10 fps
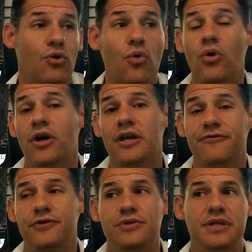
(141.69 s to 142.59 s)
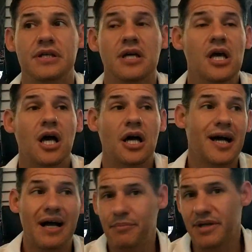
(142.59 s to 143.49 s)
or if you did a
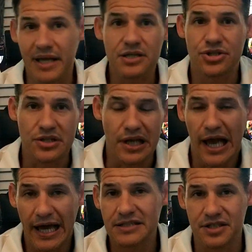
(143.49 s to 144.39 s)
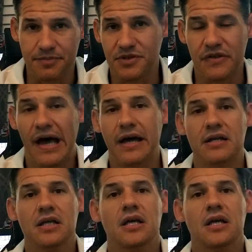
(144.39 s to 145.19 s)
combination that adds up to that,